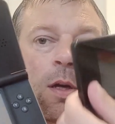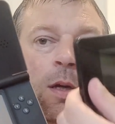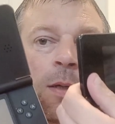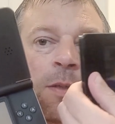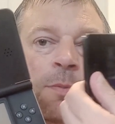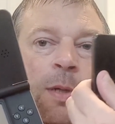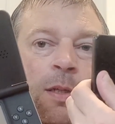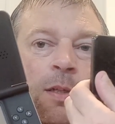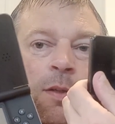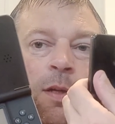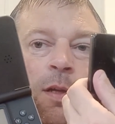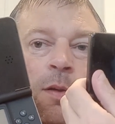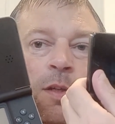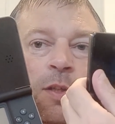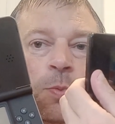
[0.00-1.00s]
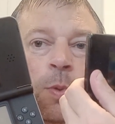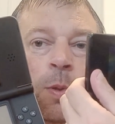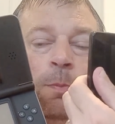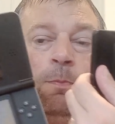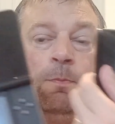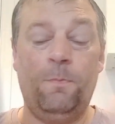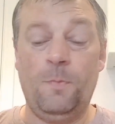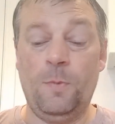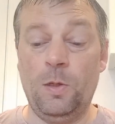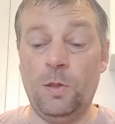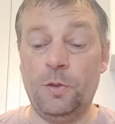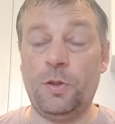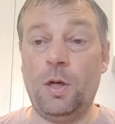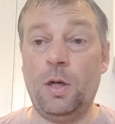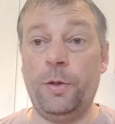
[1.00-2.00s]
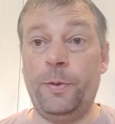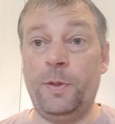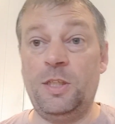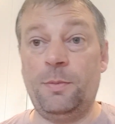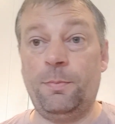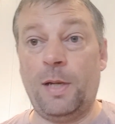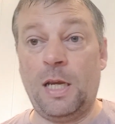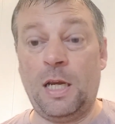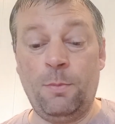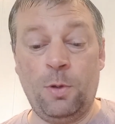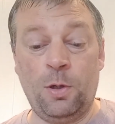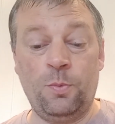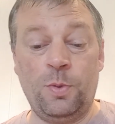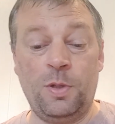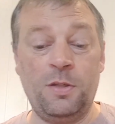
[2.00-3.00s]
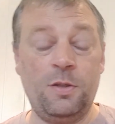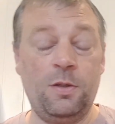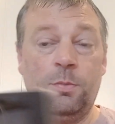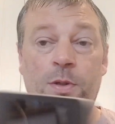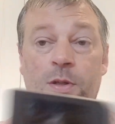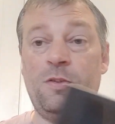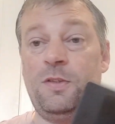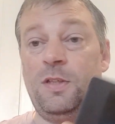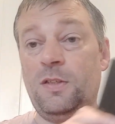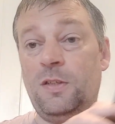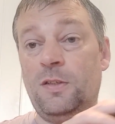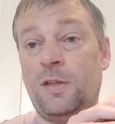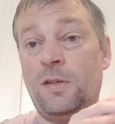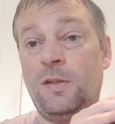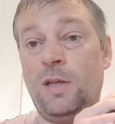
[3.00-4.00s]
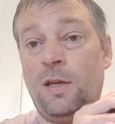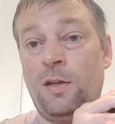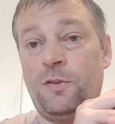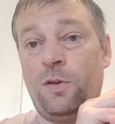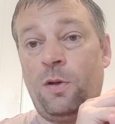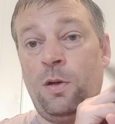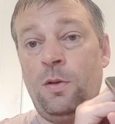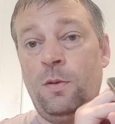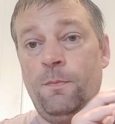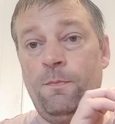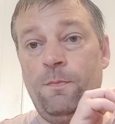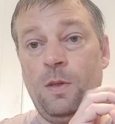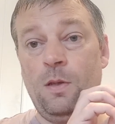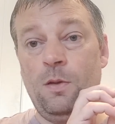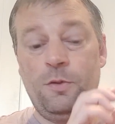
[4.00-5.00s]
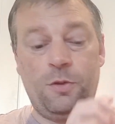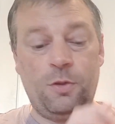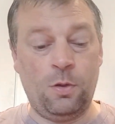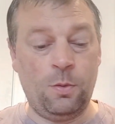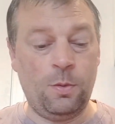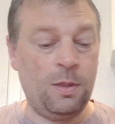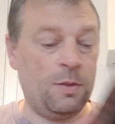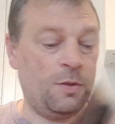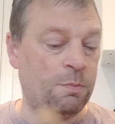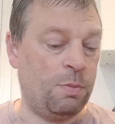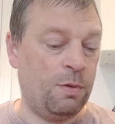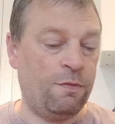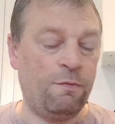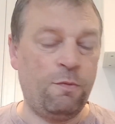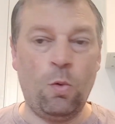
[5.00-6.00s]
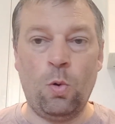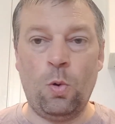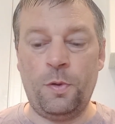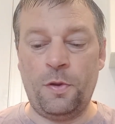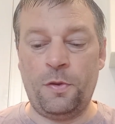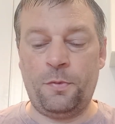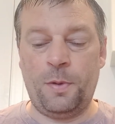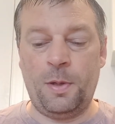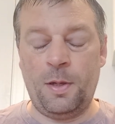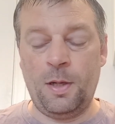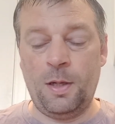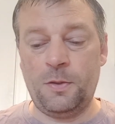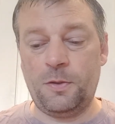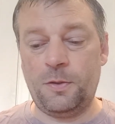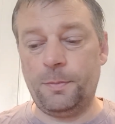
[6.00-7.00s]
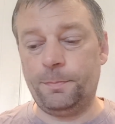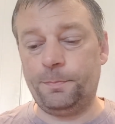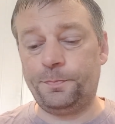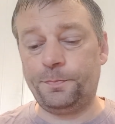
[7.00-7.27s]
is better than this one so I'm going to explain my reasoning because this is a DSi, so it's before the 3DS.